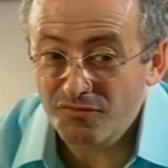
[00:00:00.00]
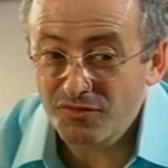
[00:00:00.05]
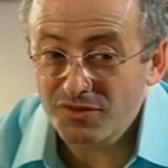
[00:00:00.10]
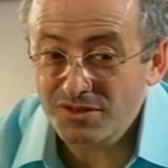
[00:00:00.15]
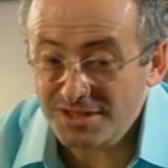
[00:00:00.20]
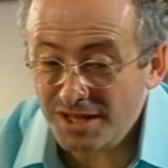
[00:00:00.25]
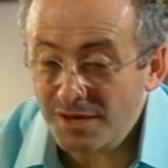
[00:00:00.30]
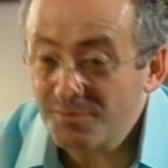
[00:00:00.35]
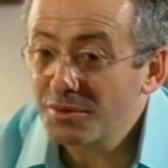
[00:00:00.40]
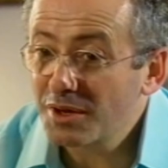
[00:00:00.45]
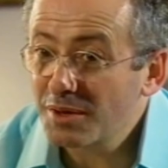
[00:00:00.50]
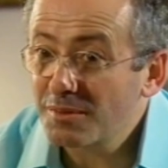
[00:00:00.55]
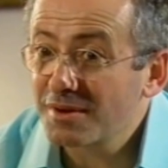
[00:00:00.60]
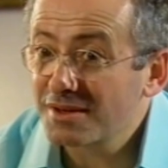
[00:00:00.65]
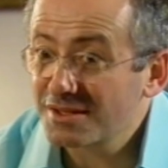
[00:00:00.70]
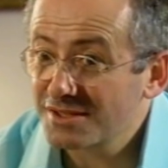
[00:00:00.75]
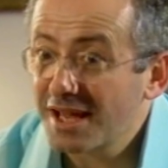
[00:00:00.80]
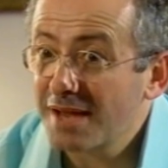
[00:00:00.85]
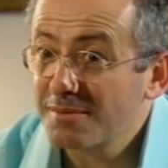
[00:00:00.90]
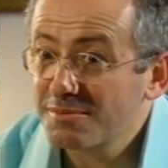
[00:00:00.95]
For some
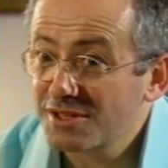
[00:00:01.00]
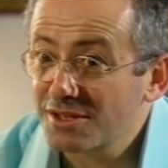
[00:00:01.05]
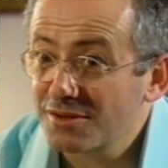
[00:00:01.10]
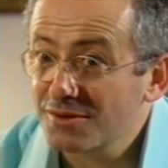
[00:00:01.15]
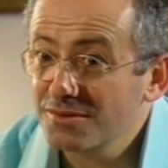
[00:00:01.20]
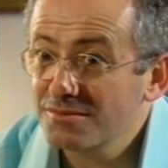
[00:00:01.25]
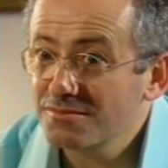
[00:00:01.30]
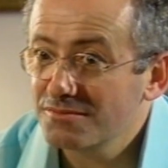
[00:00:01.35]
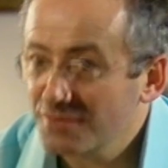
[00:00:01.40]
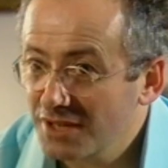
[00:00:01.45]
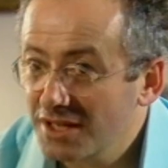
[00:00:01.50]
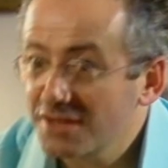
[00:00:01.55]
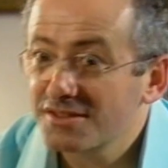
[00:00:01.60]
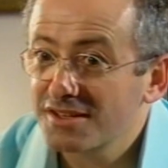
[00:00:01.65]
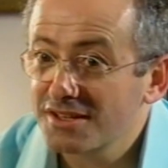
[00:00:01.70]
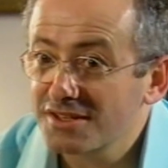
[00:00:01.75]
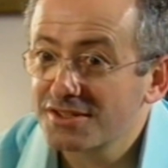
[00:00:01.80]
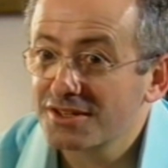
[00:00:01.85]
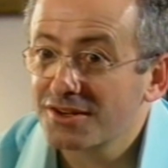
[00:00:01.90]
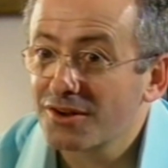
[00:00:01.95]
people it's absolute.
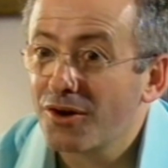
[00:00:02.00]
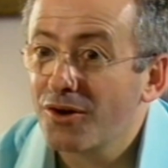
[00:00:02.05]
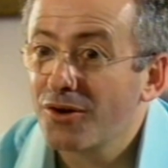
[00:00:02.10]
Yes, there's a